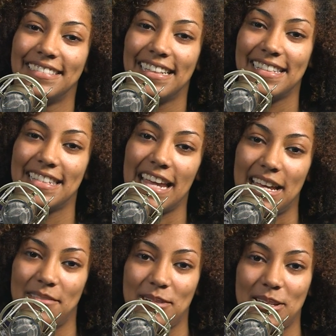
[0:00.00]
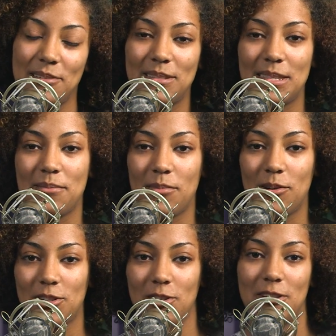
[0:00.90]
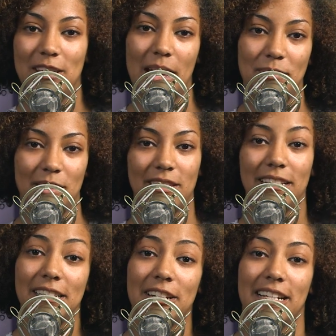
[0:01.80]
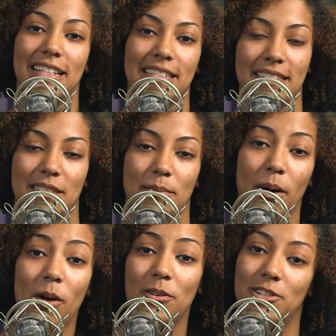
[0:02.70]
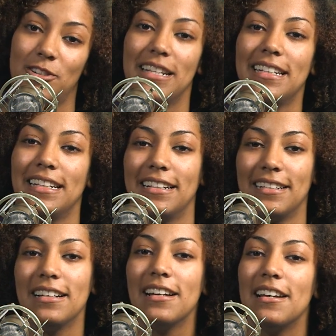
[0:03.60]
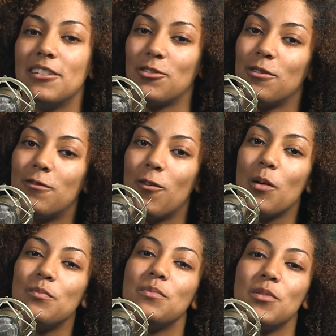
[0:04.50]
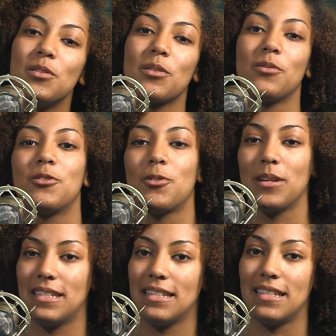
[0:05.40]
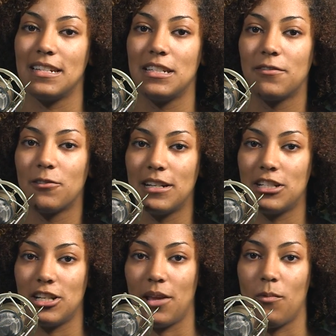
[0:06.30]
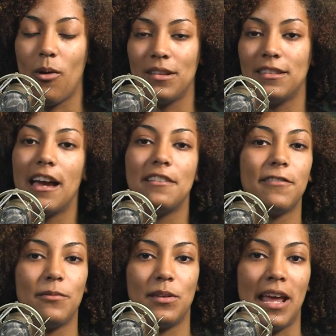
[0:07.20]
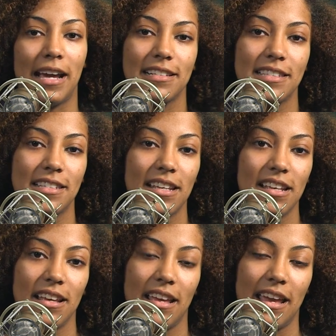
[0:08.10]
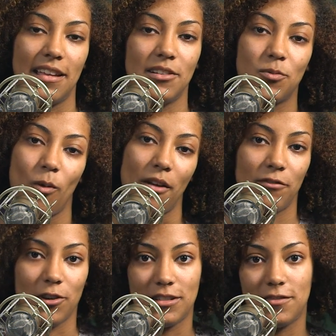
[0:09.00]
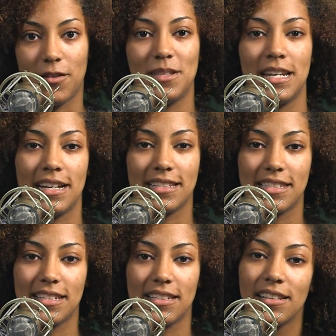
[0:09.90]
Instead, we use the emotional depth of the lyrics, the poetry here, to inform the musical choices that differentiate one line from the next, and one verse from the next.